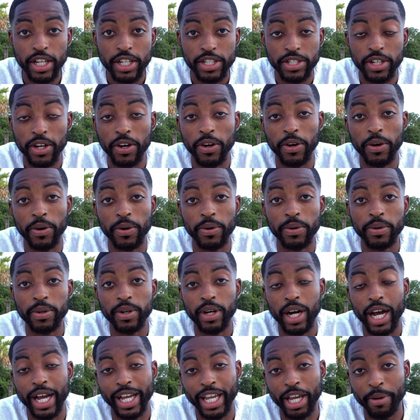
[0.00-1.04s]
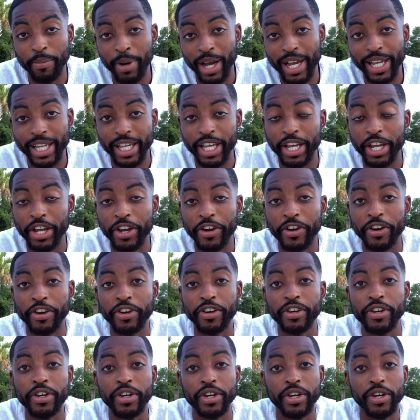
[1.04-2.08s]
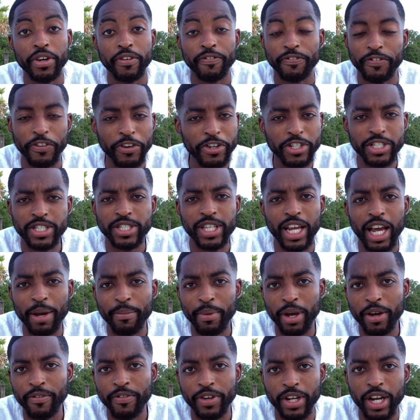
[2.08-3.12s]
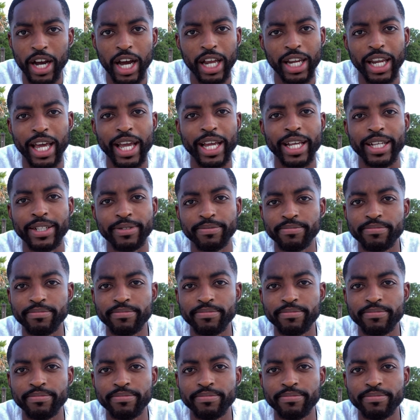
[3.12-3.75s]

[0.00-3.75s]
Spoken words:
So I get my gear. First time I ever got like